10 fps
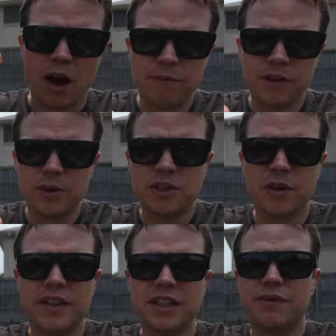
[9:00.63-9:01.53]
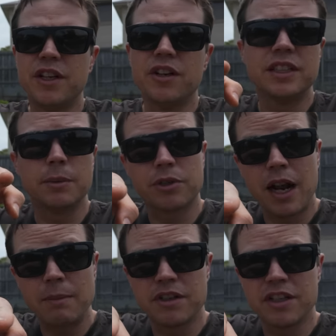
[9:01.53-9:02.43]
Hopefully you enjoyed this video.
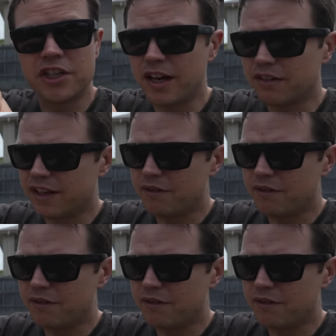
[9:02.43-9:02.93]
Subscribe to the channel,